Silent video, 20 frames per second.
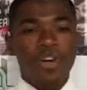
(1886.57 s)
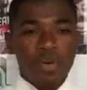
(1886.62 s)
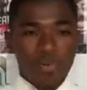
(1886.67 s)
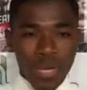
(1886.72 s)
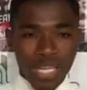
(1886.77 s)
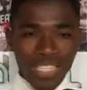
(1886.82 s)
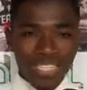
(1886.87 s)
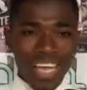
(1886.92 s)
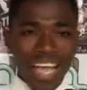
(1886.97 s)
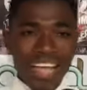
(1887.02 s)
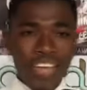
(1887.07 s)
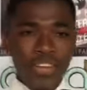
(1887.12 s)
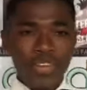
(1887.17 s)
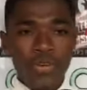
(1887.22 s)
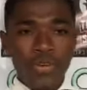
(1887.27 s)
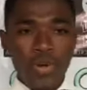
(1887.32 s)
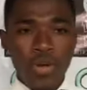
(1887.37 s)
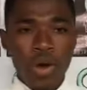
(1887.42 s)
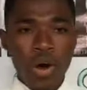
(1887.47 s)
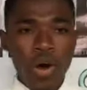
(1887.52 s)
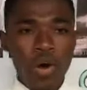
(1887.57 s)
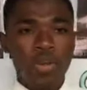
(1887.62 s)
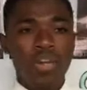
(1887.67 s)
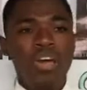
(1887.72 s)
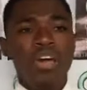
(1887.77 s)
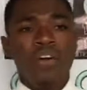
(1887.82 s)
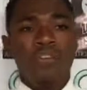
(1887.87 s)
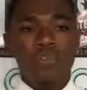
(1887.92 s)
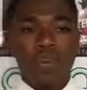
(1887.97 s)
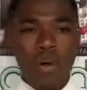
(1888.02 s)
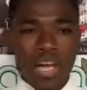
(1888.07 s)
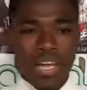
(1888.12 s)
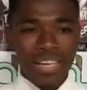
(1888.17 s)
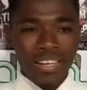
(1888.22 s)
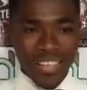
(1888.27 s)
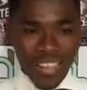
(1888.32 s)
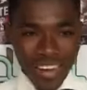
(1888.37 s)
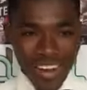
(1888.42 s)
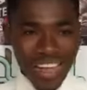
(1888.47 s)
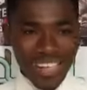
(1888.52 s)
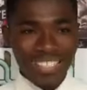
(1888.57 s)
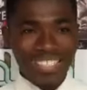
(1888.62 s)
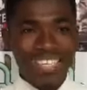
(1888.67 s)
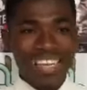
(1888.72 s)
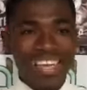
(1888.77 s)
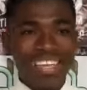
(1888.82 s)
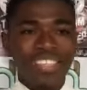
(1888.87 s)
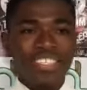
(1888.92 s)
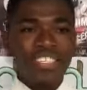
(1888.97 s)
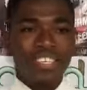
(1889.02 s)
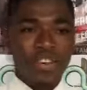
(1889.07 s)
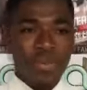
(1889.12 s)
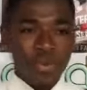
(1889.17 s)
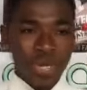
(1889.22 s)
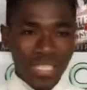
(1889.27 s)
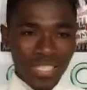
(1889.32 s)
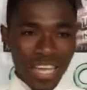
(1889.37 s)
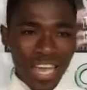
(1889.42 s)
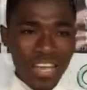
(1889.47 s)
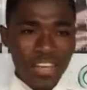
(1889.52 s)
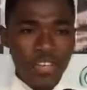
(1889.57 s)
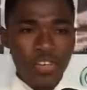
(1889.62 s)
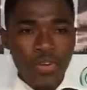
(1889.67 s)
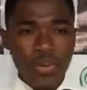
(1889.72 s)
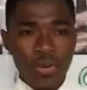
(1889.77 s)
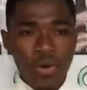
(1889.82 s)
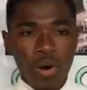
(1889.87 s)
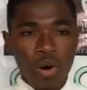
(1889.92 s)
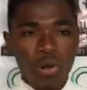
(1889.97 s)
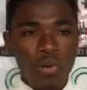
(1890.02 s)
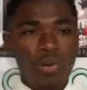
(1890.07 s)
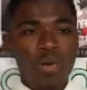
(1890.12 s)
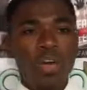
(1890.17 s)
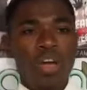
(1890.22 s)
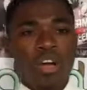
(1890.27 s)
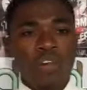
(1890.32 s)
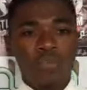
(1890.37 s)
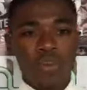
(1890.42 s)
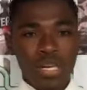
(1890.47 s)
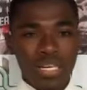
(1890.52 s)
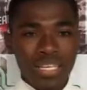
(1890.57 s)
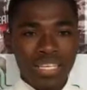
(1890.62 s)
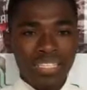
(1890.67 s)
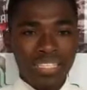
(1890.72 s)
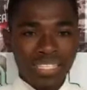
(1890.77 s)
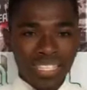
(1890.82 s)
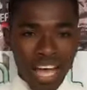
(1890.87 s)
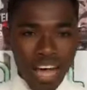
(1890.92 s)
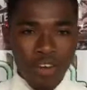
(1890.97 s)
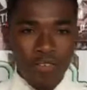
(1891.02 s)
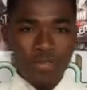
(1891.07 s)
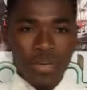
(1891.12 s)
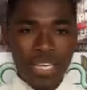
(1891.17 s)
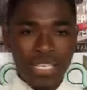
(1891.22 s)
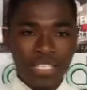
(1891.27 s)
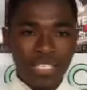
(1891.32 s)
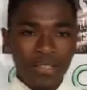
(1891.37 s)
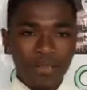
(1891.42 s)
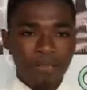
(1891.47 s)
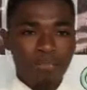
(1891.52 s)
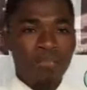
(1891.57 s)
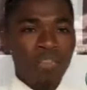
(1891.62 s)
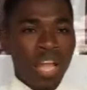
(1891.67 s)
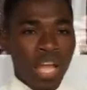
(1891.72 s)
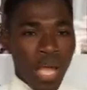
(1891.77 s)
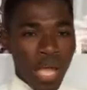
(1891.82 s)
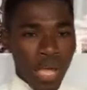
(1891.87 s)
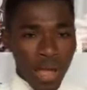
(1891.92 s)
We thank you, God, for a great change. We thank you, God, for this salvation.